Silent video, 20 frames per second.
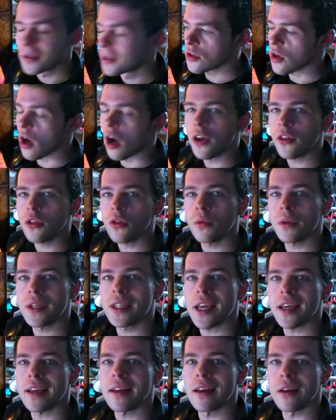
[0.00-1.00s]
So I thought we'd
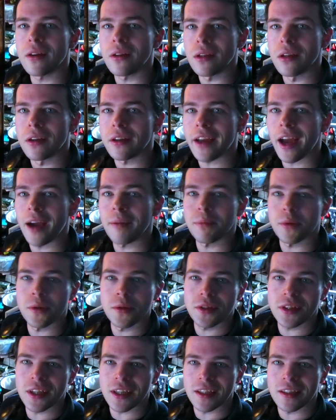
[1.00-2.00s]
take a little look at
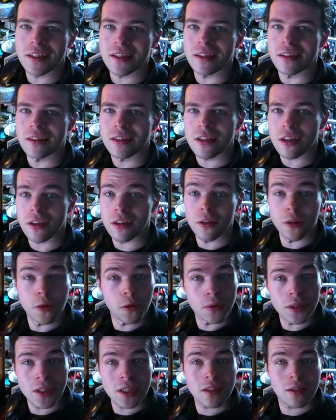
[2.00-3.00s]
Bruce Dickinson's
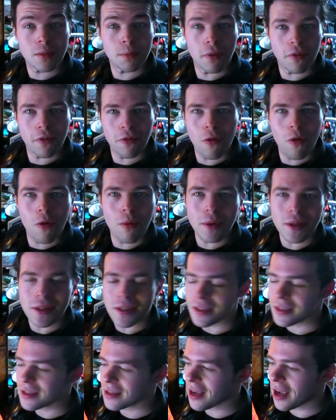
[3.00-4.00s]
newest
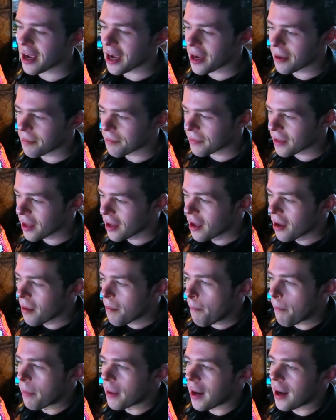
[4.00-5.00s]
performance,
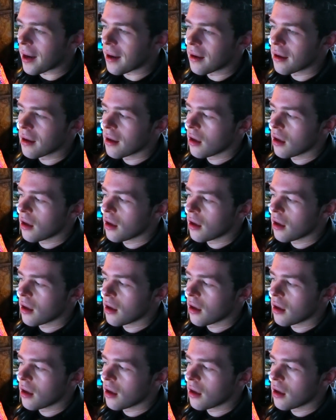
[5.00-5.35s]
but